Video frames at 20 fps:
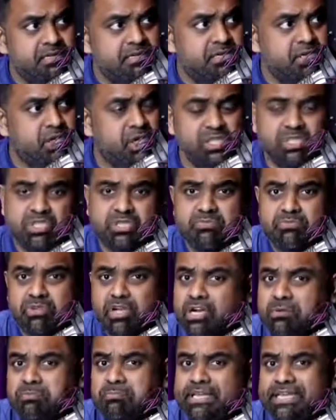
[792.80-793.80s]
not
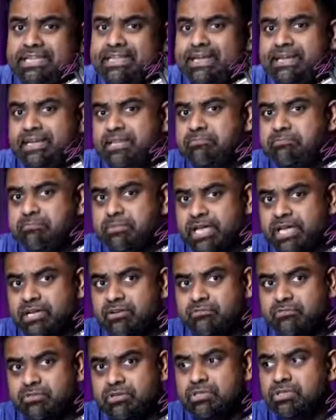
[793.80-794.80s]
not be that
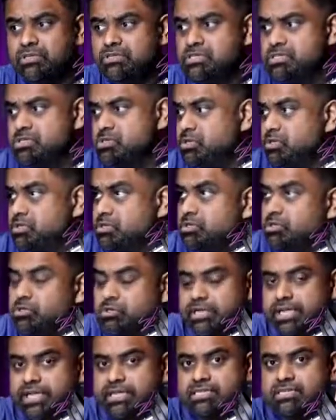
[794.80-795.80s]
impactful you're just going to
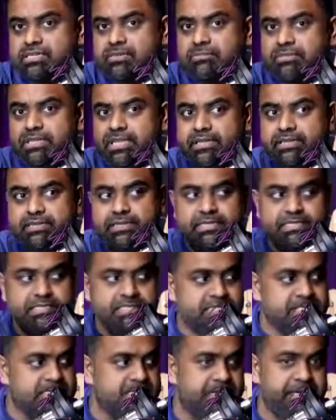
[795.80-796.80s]
look at something rather
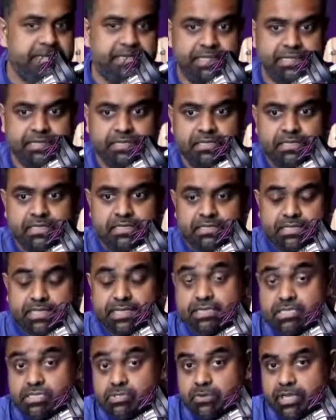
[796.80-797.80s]
static
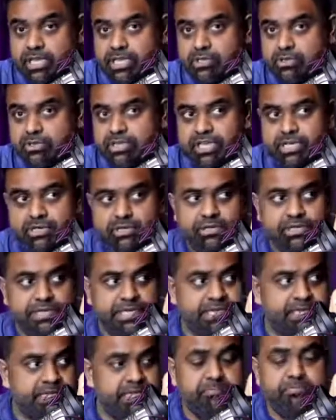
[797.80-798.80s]
that is where you need to
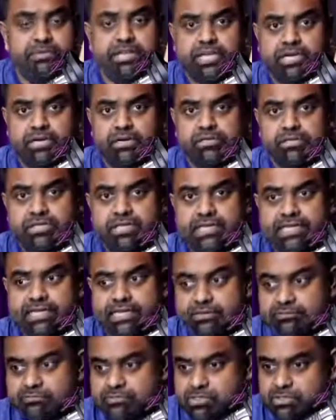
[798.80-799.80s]
really bring out the
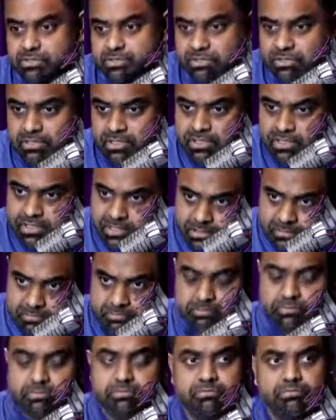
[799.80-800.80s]
life so
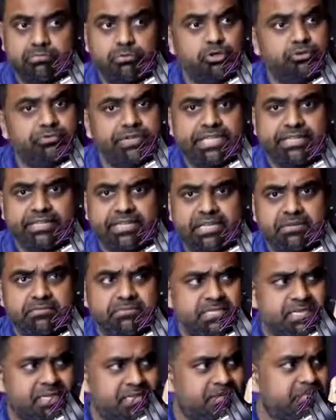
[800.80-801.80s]
movie
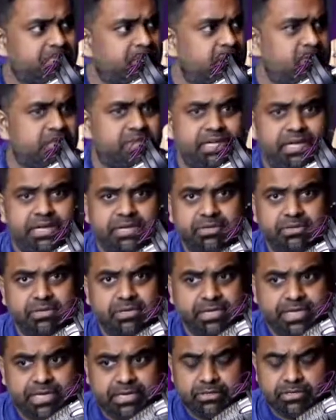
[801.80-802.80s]
themes are about that. You
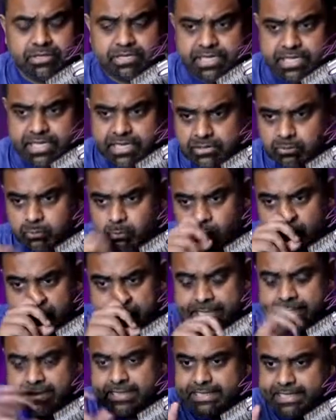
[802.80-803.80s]
try to create
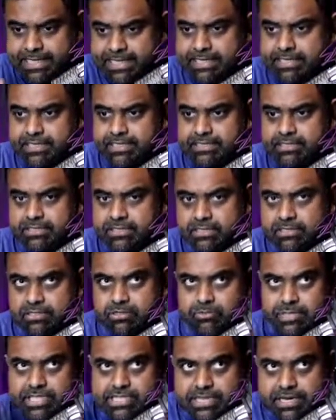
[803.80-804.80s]
one idea
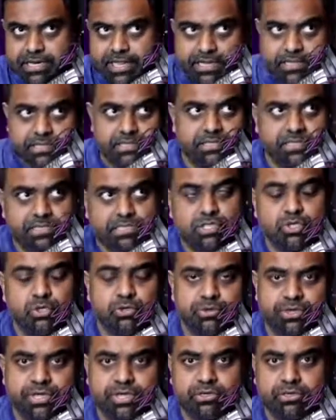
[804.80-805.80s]
which recurs
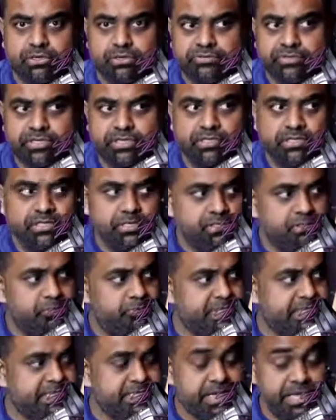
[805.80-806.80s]
over and over,
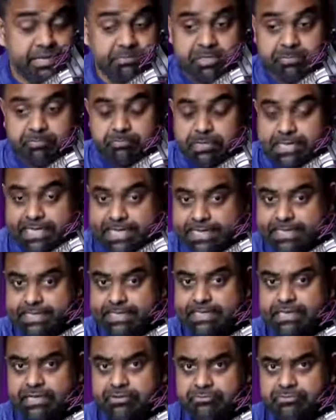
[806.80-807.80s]
which can be played
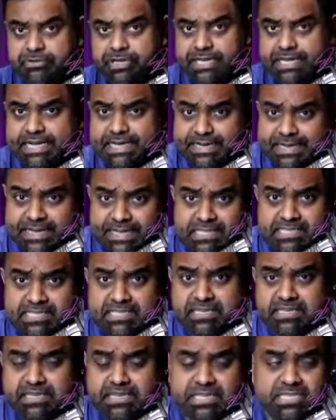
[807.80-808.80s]
in different
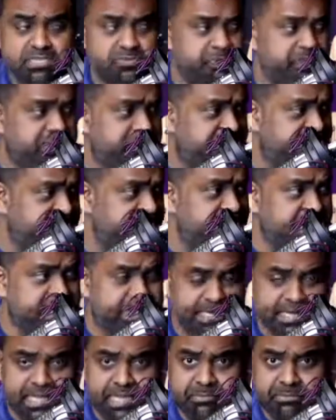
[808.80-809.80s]
intensities with different
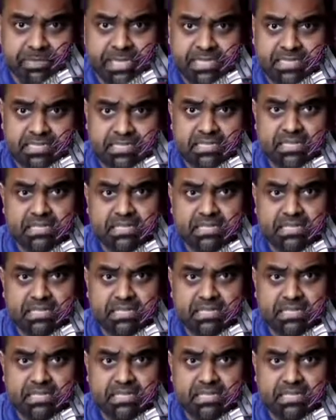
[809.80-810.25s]
dynamics,